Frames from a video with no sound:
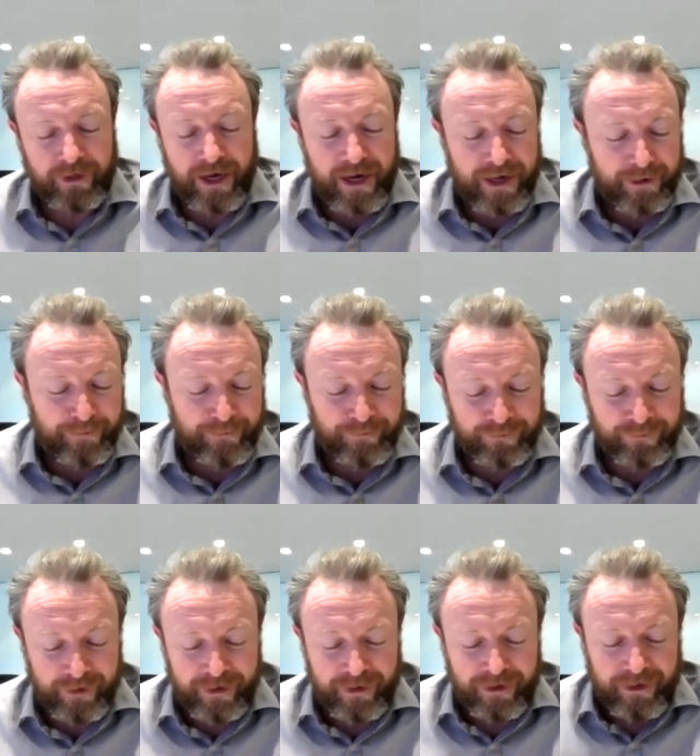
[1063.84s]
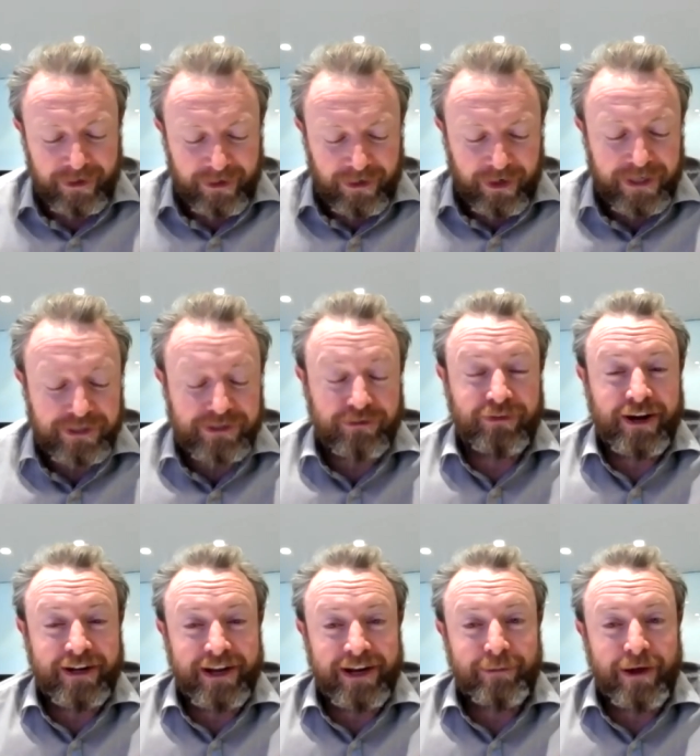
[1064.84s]
I guess I
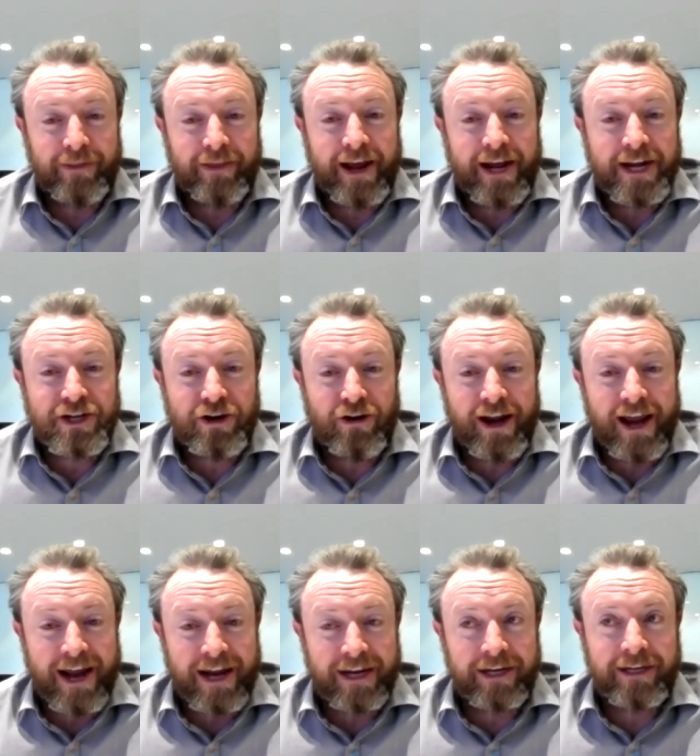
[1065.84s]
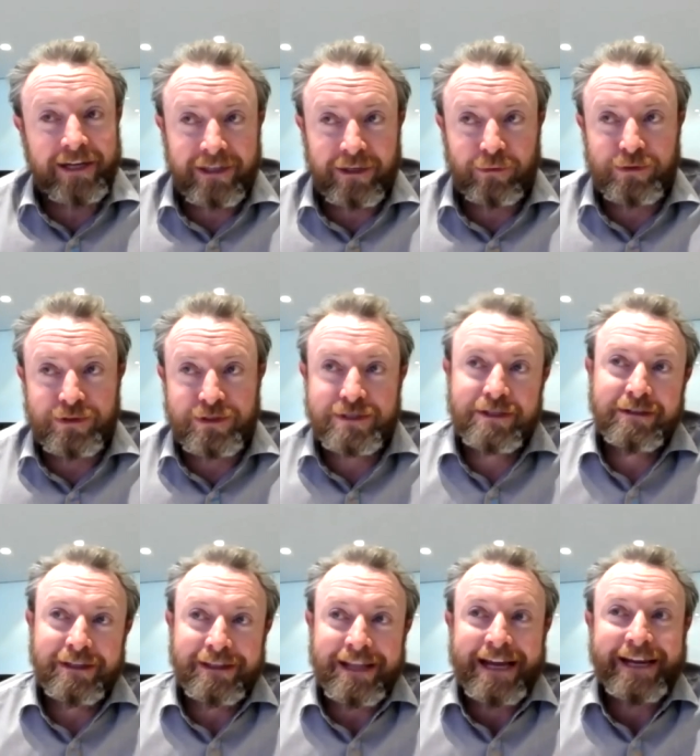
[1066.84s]
found out about the HRIA. I was
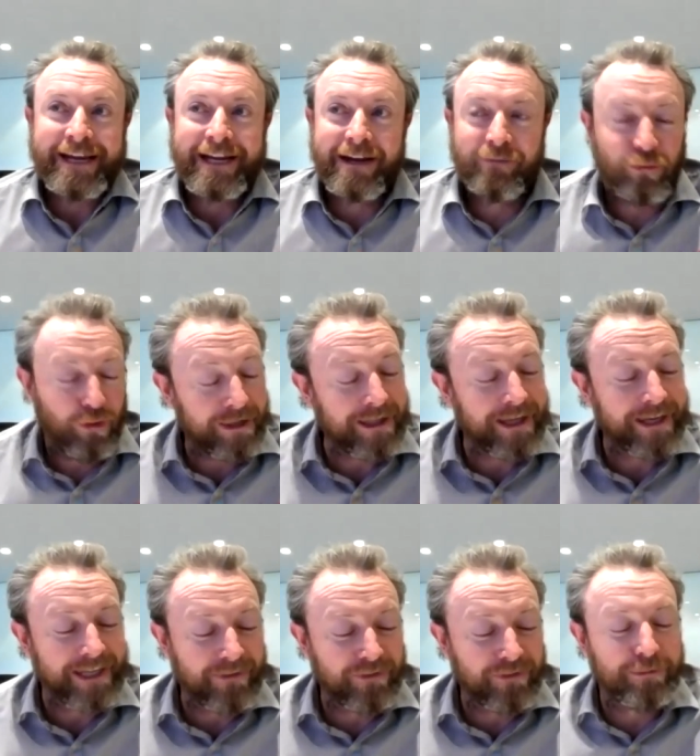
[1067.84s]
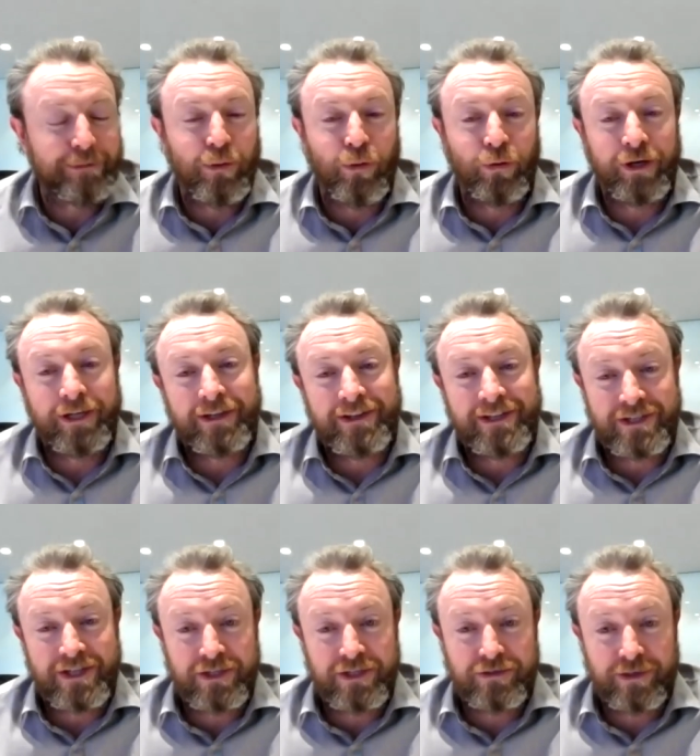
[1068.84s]
lucky enough or unlucky enough to be born into this
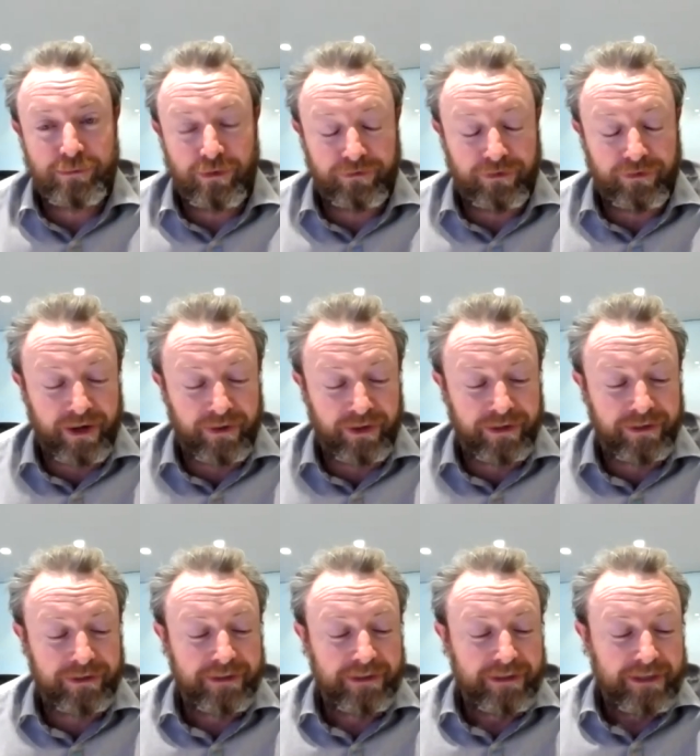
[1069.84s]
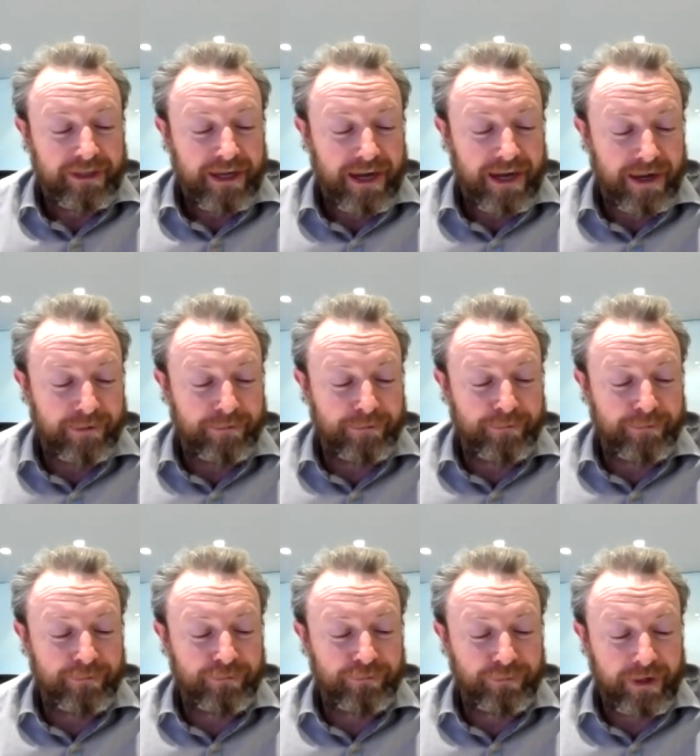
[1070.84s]
industry. My father
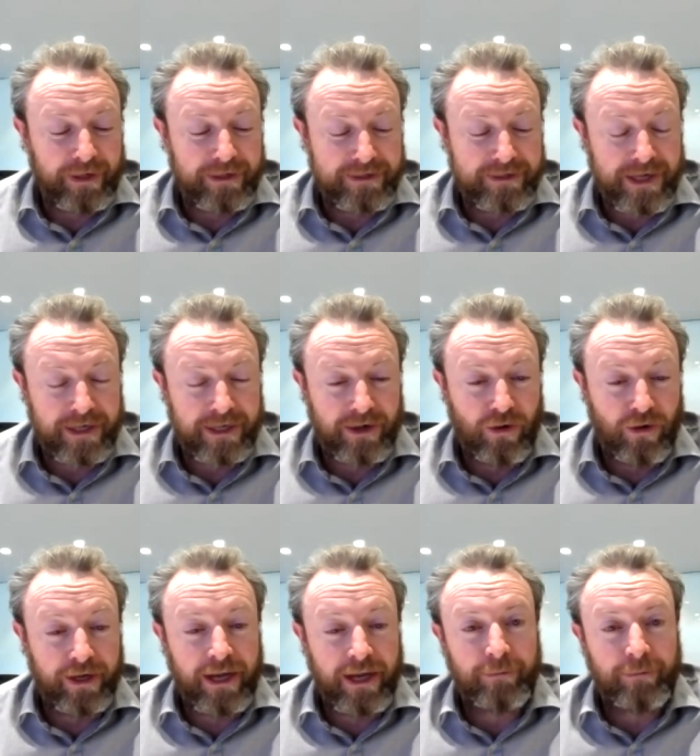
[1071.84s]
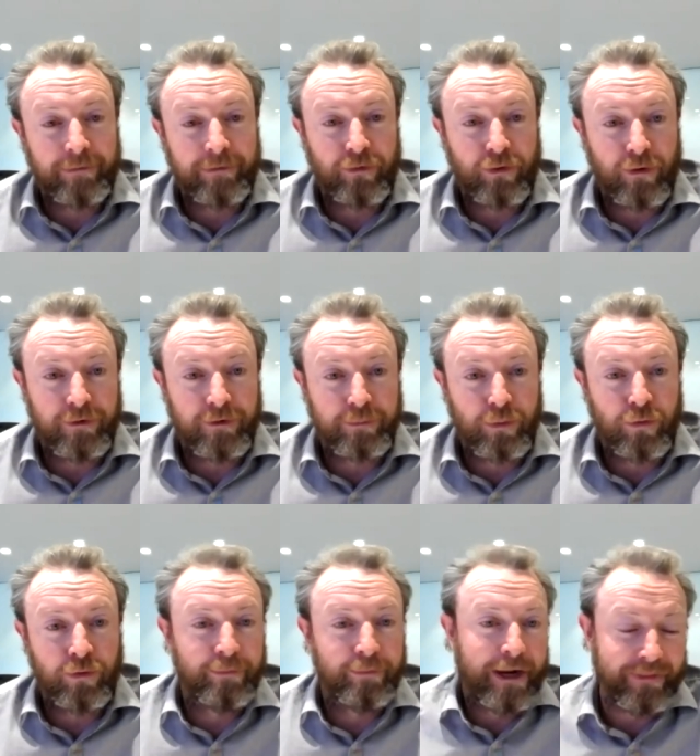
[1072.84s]
started a hire company before I was
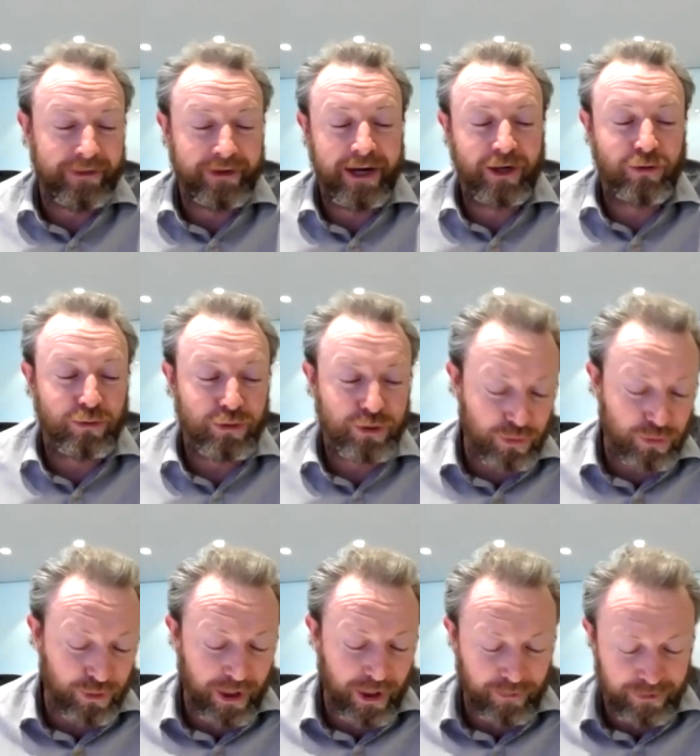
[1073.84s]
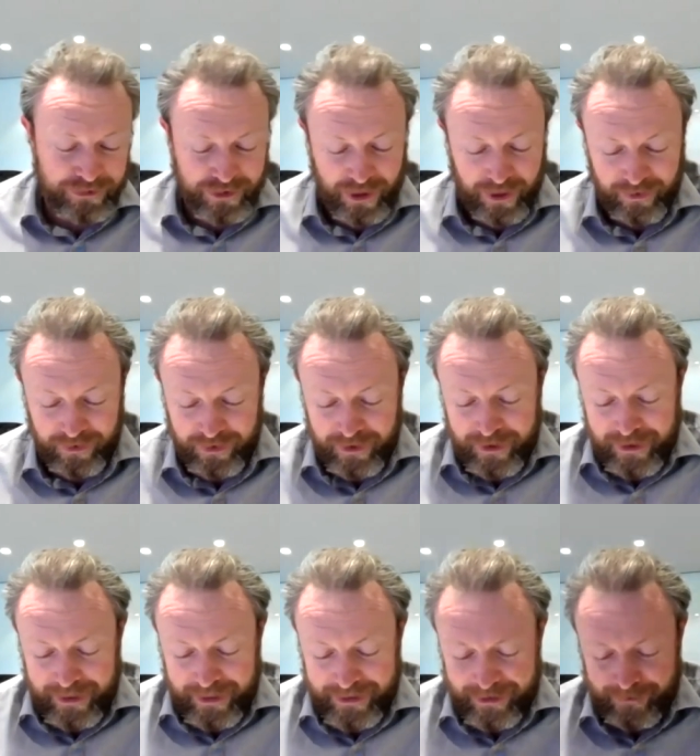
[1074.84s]
born back in the day called Shoreco, and so
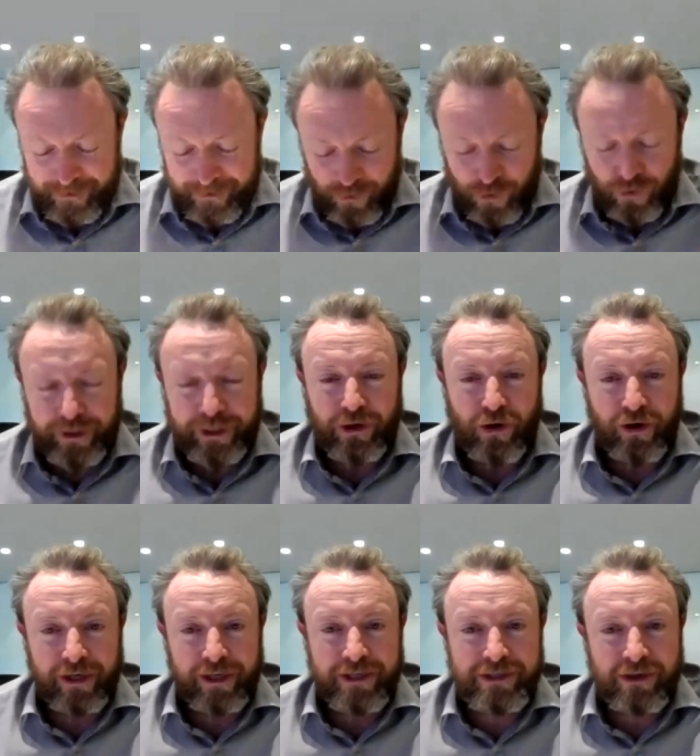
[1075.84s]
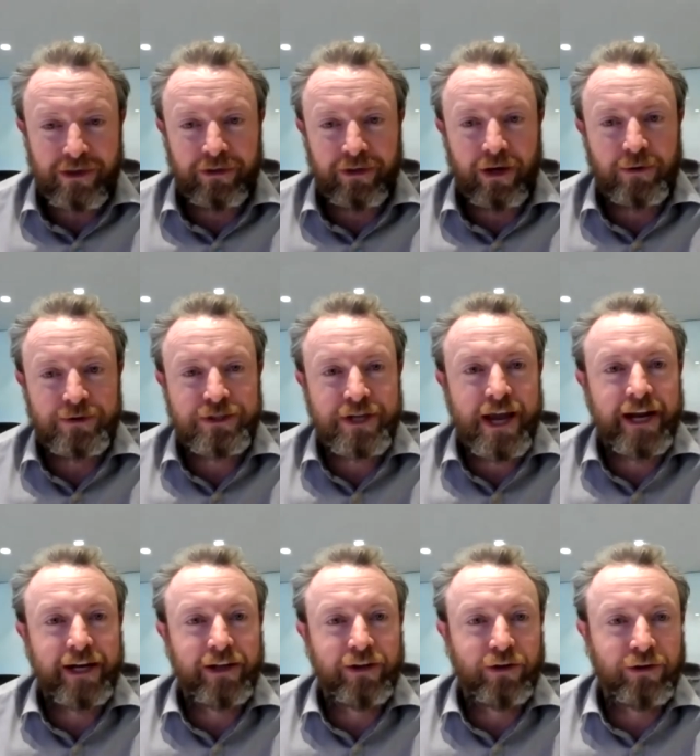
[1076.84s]
in the early 90s, I think I was
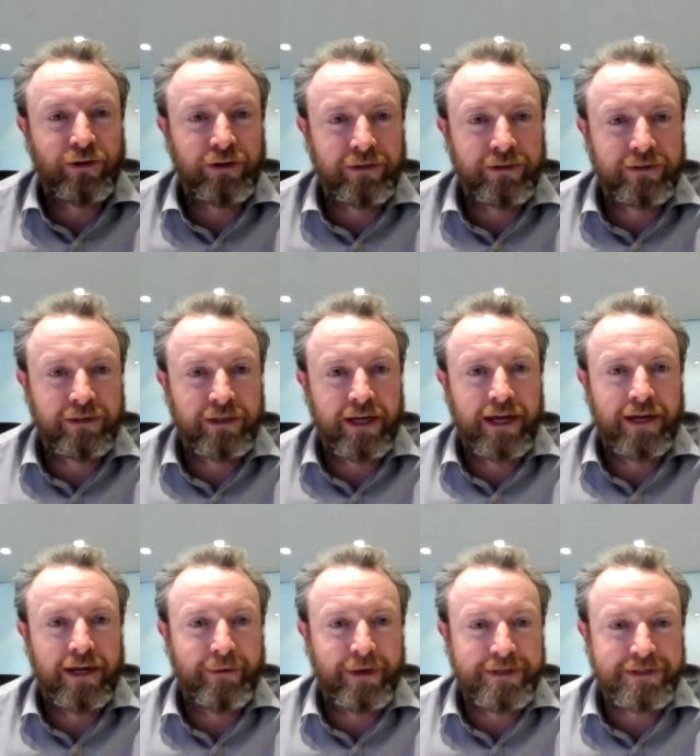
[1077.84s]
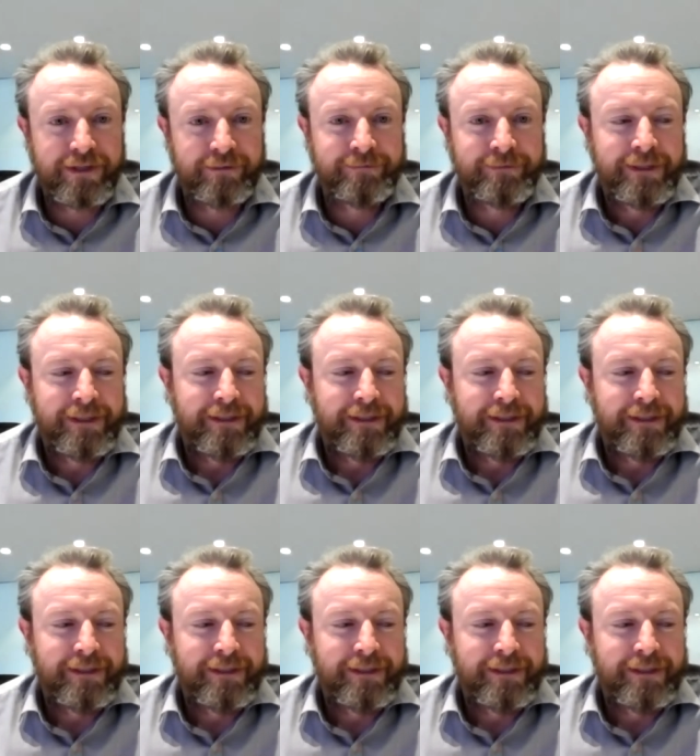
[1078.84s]
taken along as a